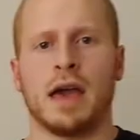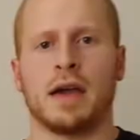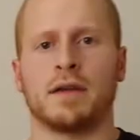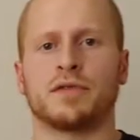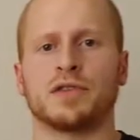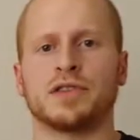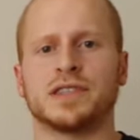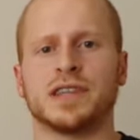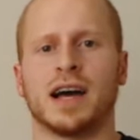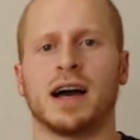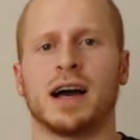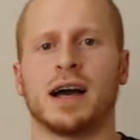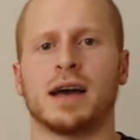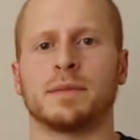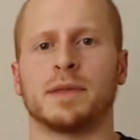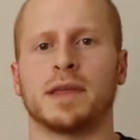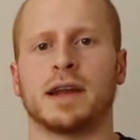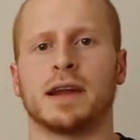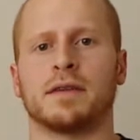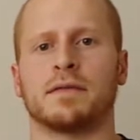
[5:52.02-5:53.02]
every
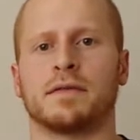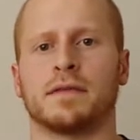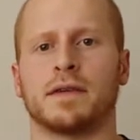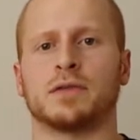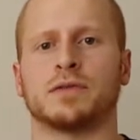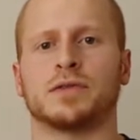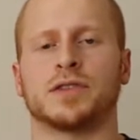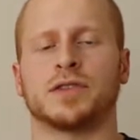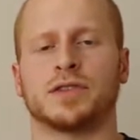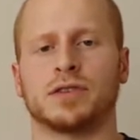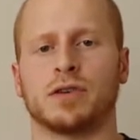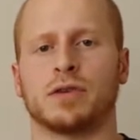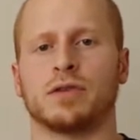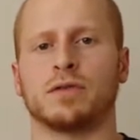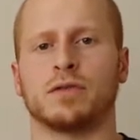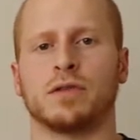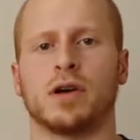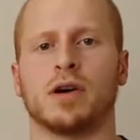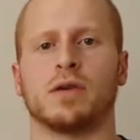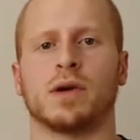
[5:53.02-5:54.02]
time that I felt so
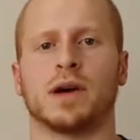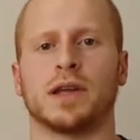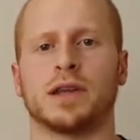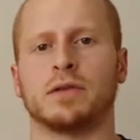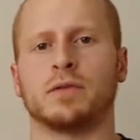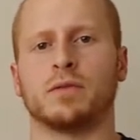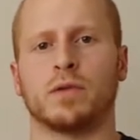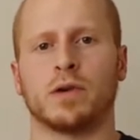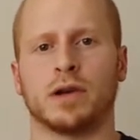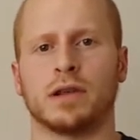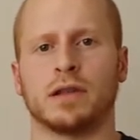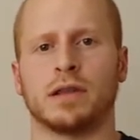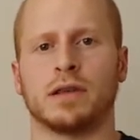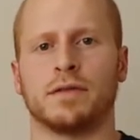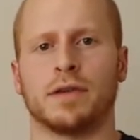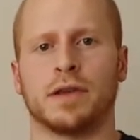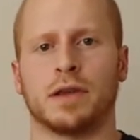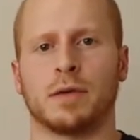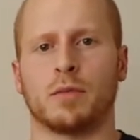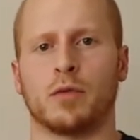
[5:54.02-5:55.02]
low I didn't want to
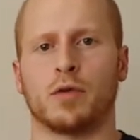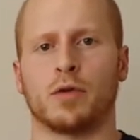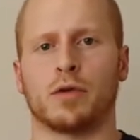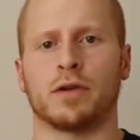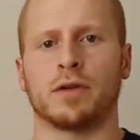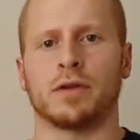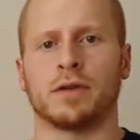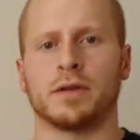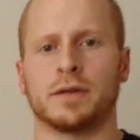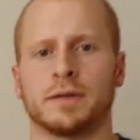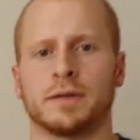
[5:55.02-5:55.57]
live anymore,